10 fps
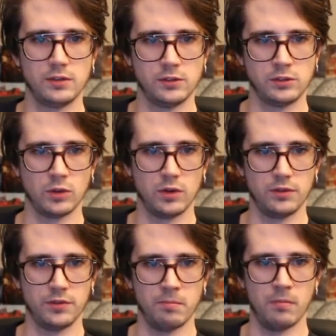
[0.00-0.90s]
sort
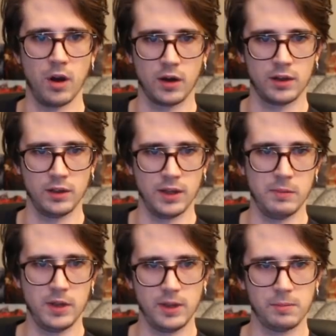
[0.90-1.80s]
of
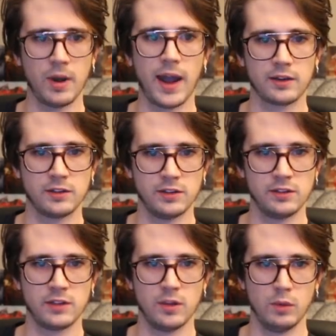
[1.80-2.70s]
market-limiting
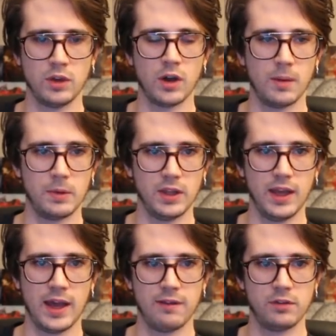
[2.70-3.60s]
practices that we commonly
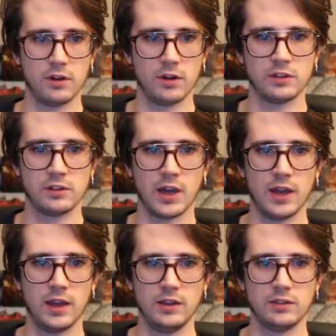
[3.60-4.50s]
have in our
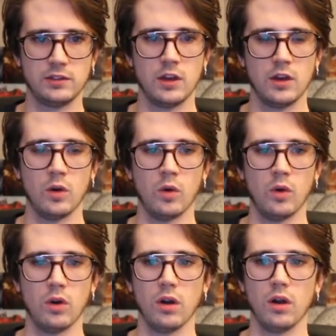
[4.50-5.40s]
societies,
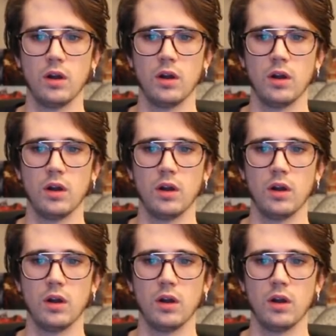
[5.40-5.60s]
or